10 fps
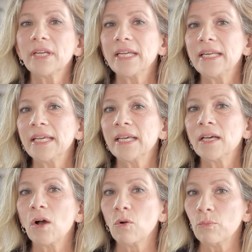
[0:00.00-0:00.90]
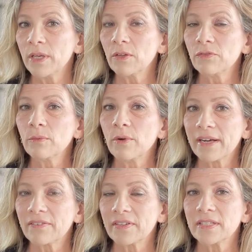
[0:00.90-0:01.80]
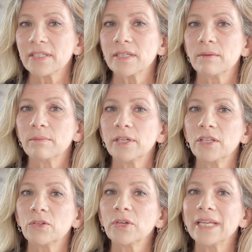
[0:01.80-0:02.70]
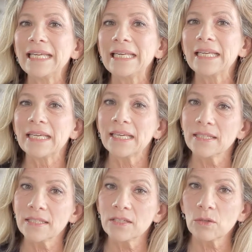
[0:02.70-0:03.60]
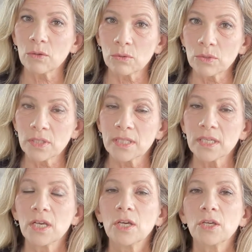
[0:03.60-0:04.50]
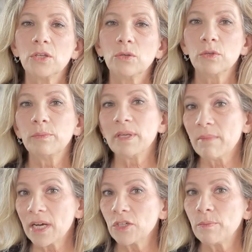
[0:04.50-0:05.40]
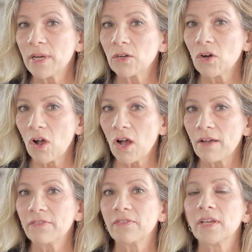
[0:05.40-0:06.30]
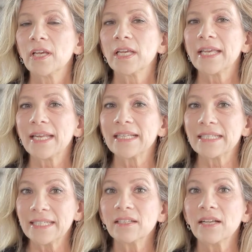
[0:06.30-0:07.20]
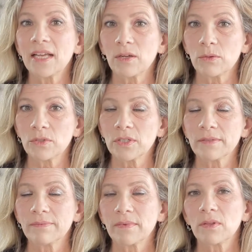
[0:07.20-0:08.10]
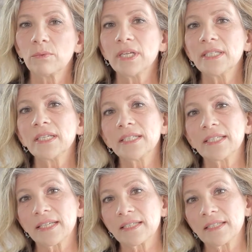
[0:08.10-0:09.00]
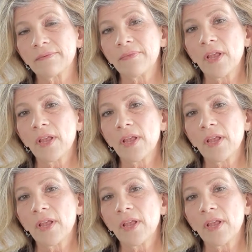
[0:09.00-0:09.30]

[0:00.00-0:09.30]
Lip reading: eating oatmeal for breakfast, but you're eating instant oats, you would be much better off getting steel-cut oats. The reason is this.